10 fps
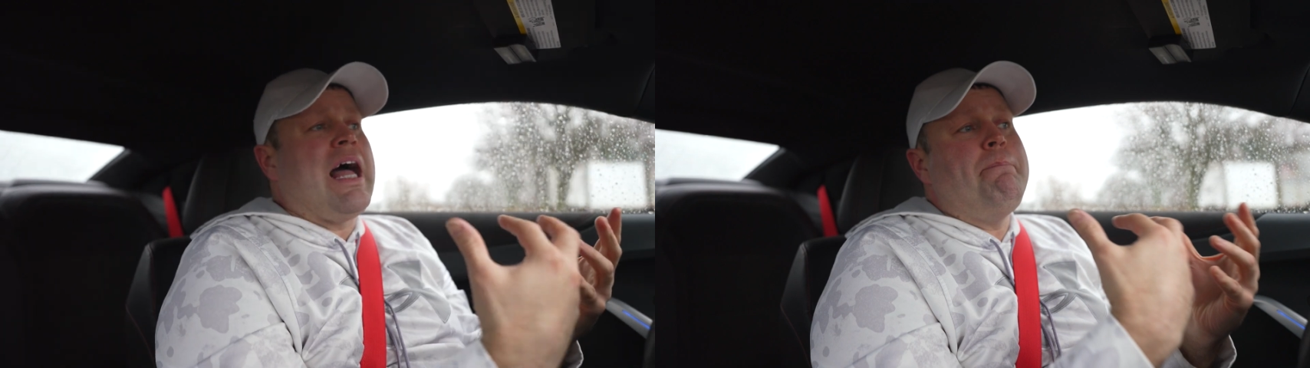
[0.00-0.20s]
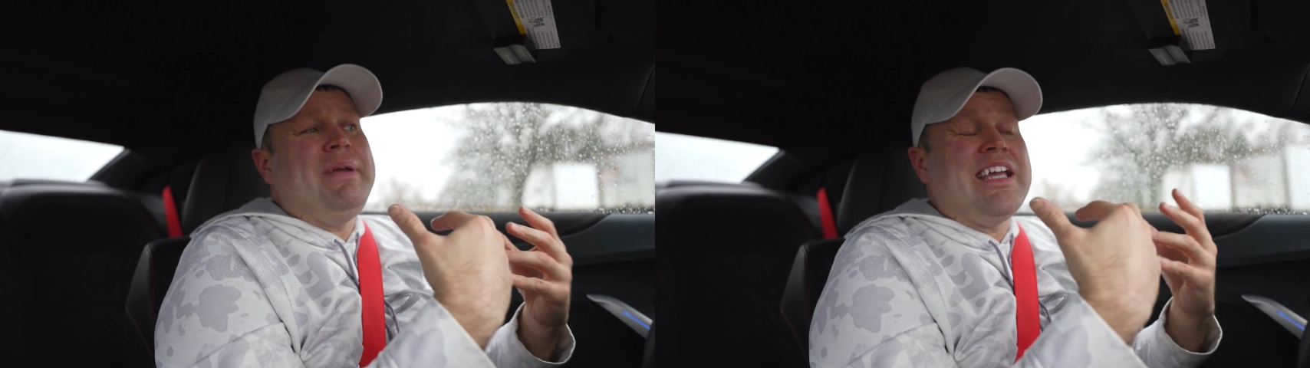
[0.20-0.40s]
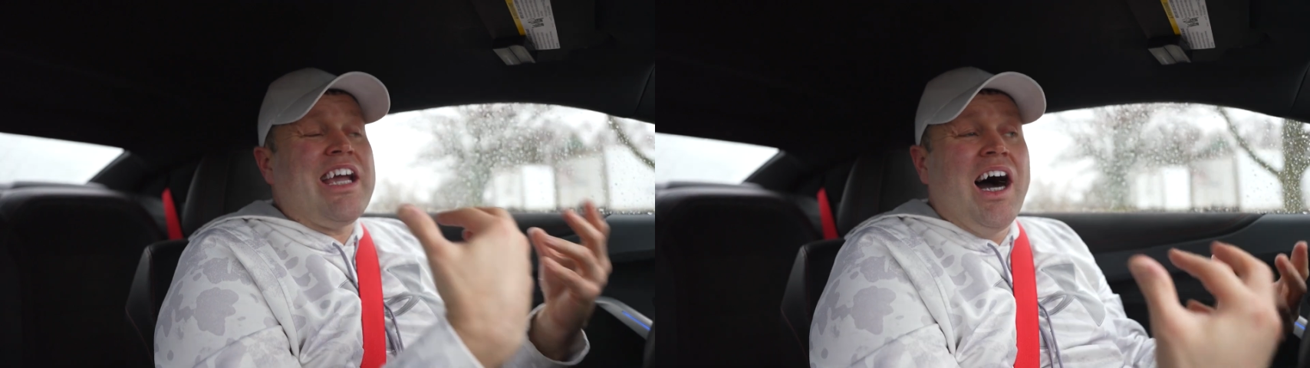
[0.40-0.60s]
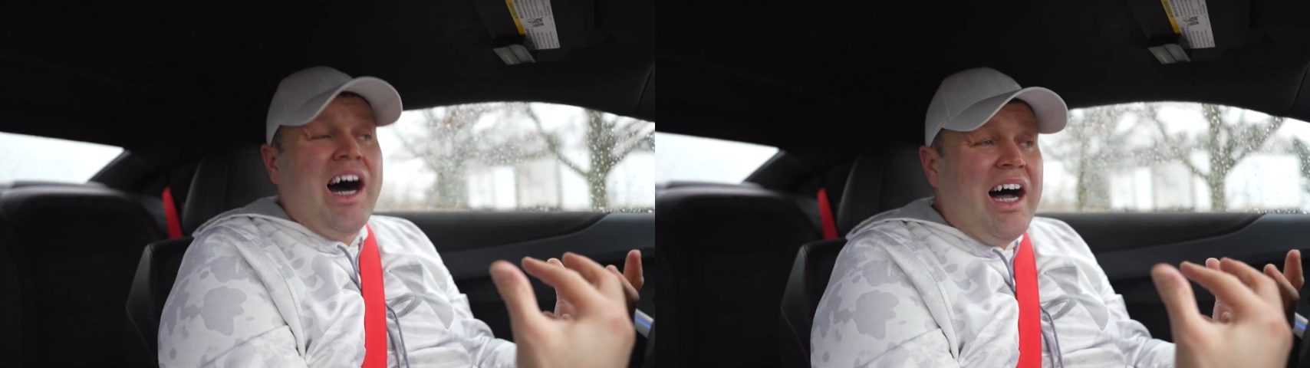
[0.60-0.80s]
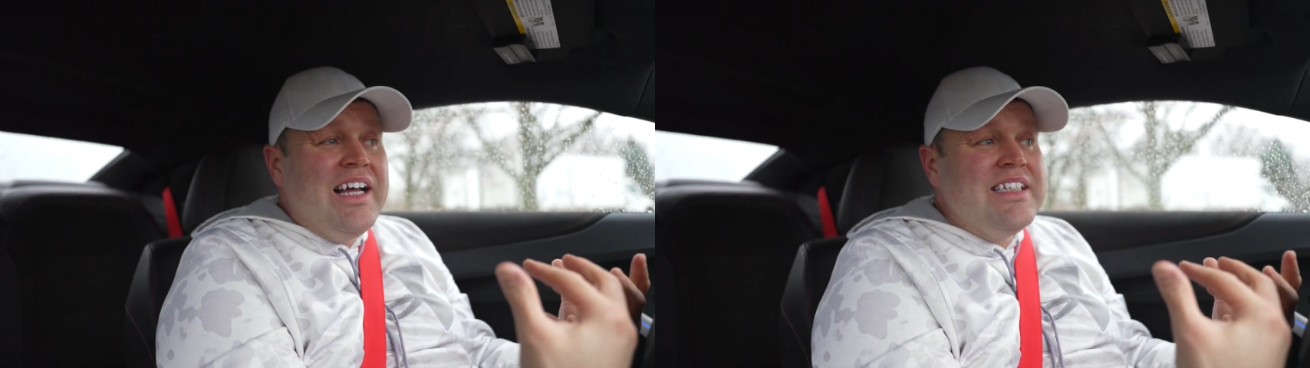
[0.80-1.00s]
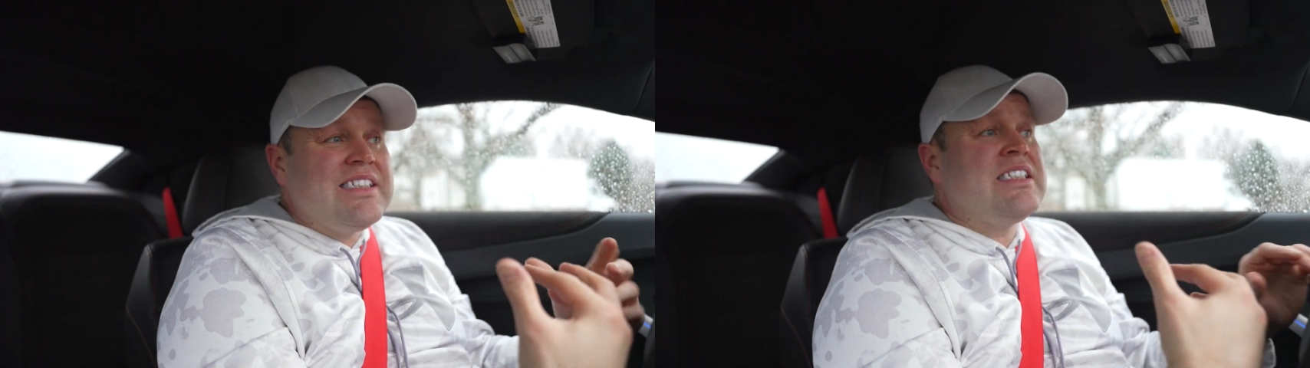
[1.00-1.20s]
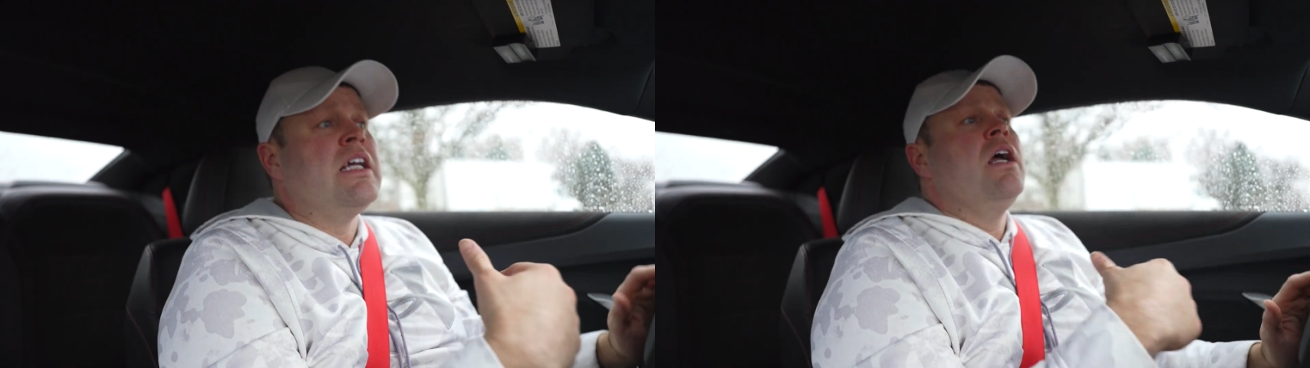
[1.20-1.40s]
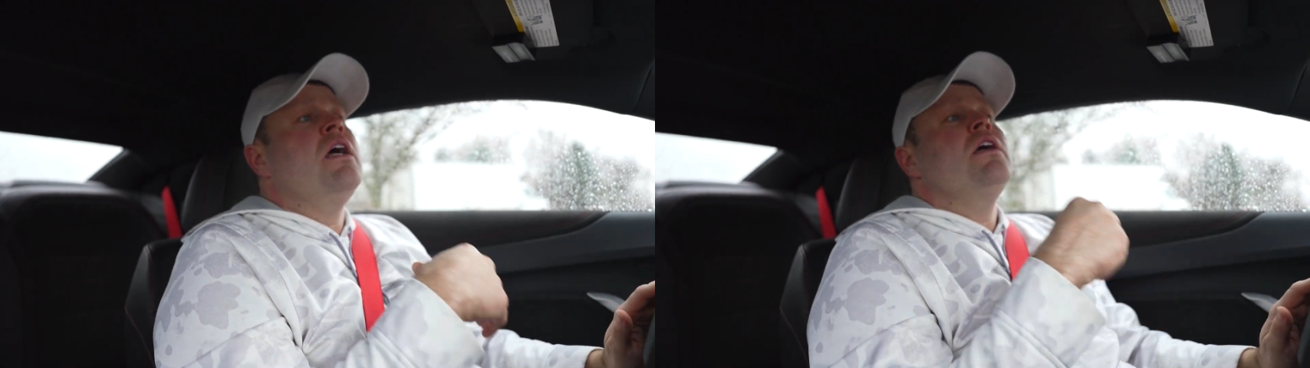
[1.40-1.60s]
that because
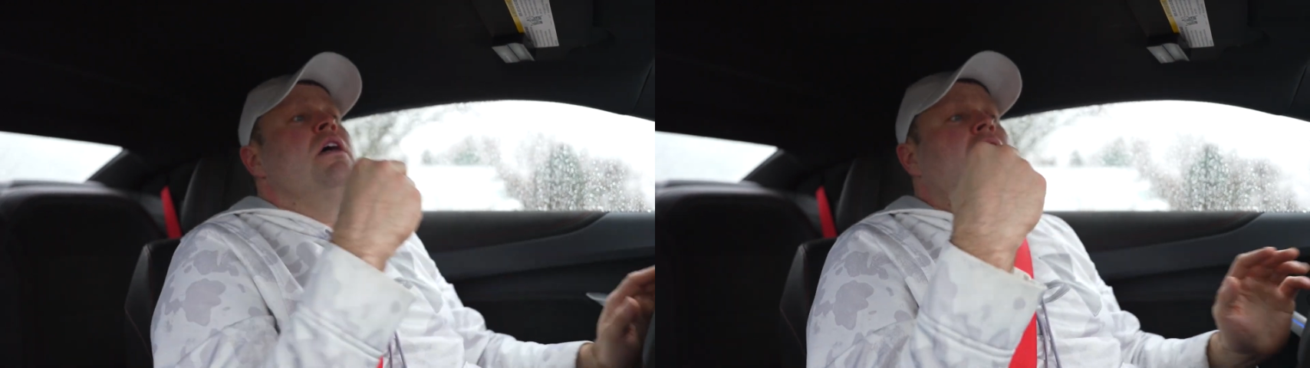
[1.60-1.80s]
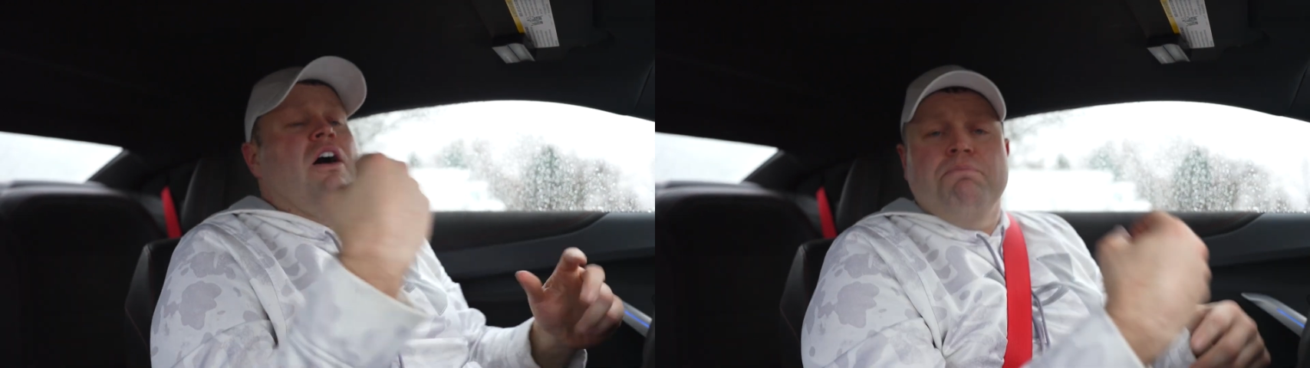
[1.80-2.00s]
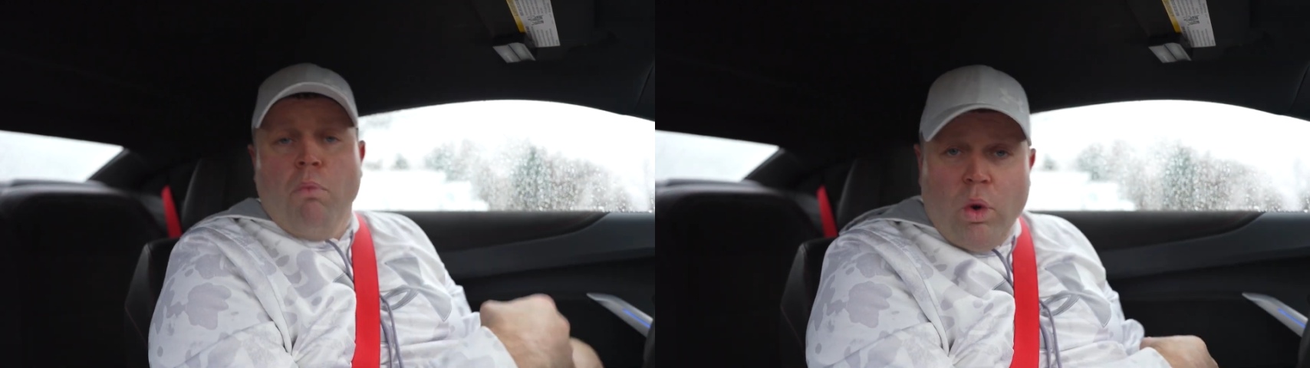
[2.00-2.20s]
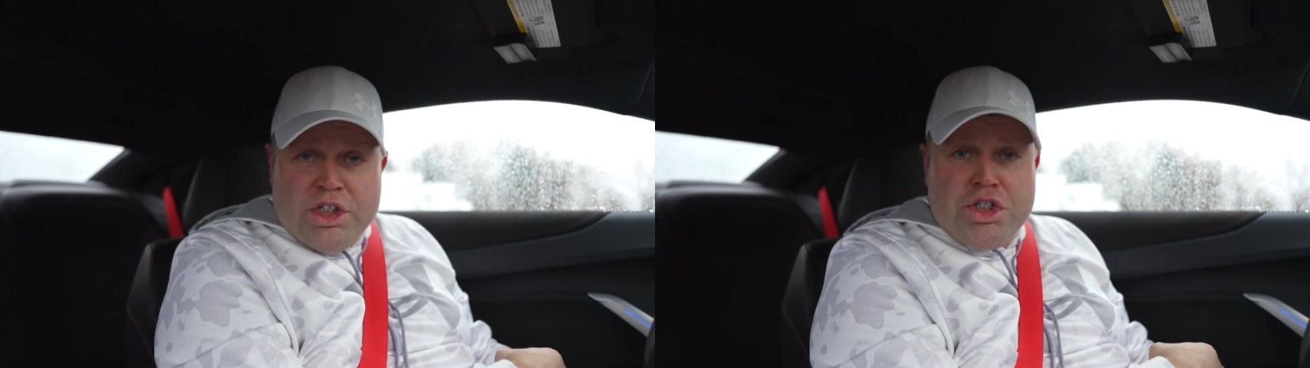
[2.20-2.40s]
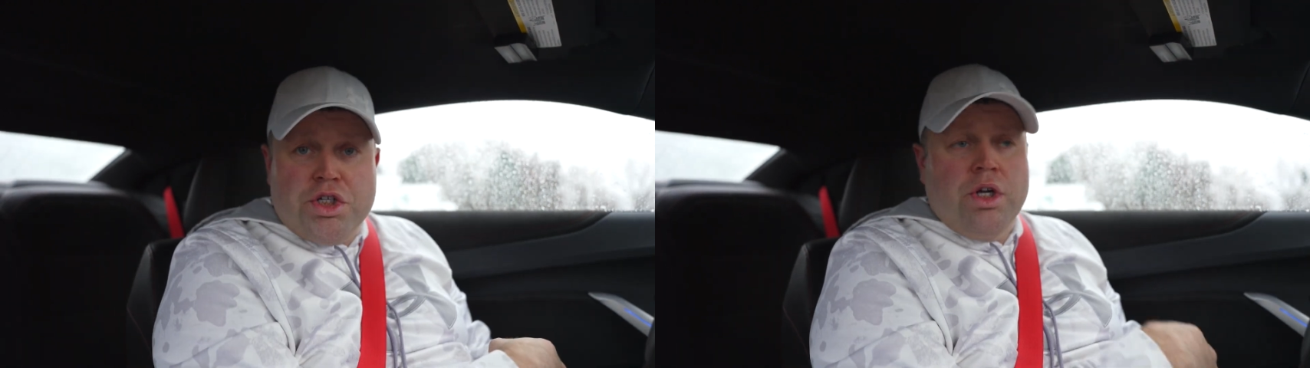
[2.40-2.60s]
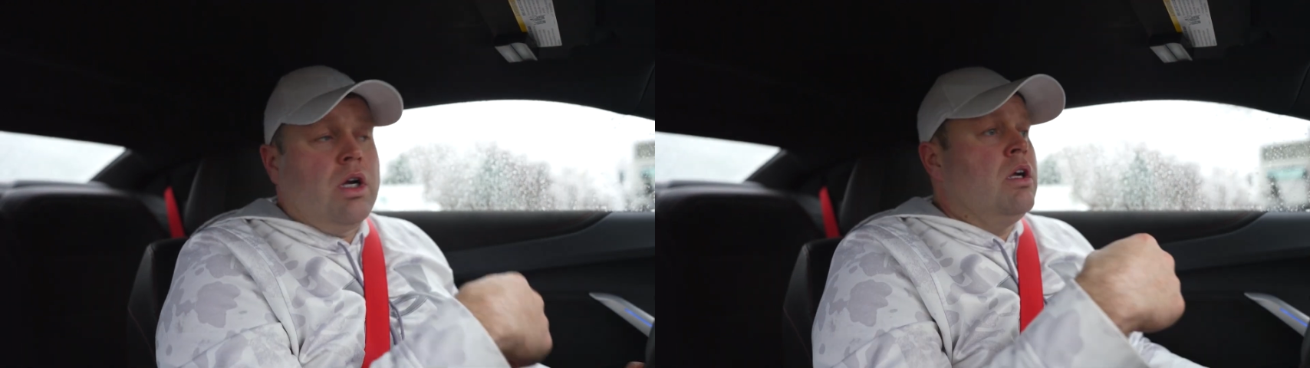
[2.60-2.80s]
of moisture.